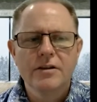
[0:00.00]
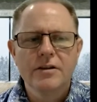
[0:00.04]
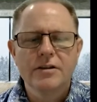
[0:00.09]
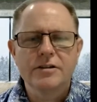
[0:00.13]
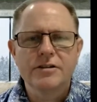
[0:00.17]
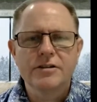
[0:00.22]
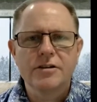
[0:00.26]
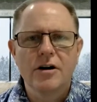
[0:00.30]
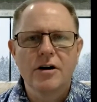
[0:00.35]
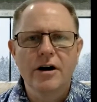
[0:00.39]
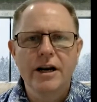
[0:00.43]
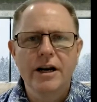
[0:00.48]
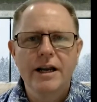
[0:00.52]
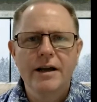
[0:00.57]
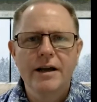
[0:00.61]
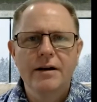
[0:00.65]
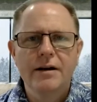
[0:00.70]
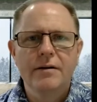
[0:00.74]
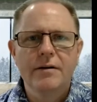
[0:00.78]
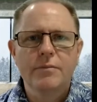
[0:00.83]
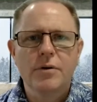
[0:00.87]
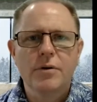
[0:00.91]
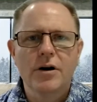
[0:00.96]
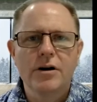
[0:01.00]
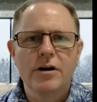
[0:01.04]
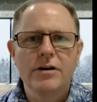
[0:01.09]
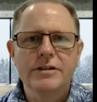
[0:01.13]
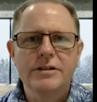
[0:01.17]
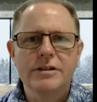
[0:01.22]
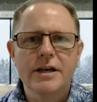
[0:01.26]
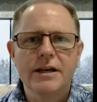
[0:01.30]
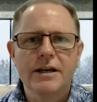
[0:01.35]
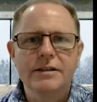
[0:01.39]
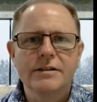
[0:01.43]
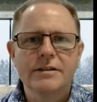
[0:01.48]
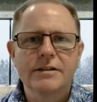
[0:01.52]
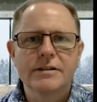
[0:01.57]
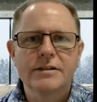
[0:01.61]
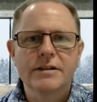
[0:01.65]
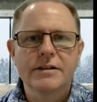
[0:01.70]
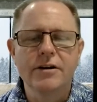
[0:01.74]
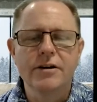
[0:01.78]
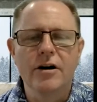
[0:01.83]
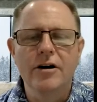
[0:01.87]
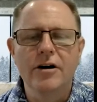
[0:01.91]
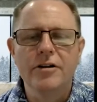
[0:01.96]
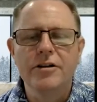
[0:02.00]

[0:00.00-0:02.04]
The signing process can